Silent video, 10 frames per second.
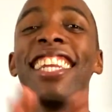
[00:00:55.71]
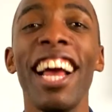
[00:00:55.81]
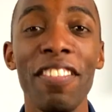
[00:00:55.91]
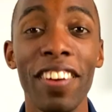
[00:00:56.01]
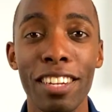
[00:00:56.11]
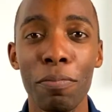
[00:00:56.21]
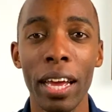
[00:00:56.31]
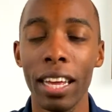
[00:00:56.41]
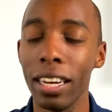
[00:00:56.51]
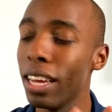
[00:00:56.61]
life has
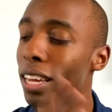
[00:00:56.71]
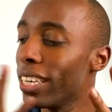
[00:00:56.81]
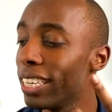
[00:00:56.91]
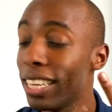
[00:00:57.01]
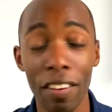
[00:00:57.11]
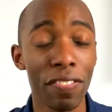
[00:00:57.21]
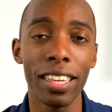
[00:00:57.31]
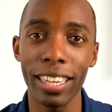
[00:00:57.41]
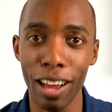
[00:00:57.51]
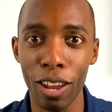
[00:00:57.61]
been
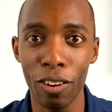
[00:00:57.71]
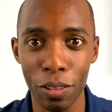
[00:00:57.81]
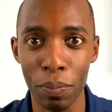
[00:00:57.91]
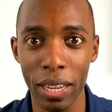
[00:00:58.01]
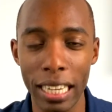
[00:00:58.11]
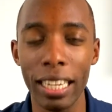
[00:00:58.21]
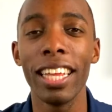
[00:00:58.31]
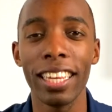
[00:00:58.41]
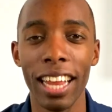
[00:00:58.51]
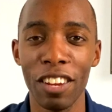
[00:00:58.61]
definitely all over the place
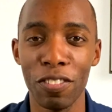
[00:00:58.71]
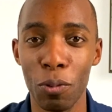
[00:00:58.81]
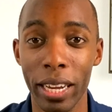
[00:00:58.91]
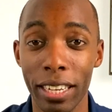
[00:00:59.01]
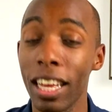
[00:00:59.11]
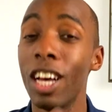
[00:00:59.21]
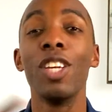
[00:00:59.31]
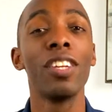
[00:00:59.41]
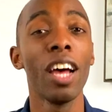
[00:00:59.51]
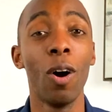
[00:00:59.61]
the last few weeks.
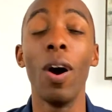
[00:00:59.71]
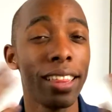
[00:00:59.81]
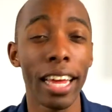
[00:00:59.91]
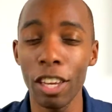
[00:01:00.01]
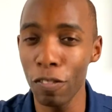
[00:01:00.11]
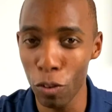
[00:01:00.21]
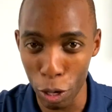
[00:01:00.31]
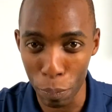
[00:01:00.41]
So thank you for your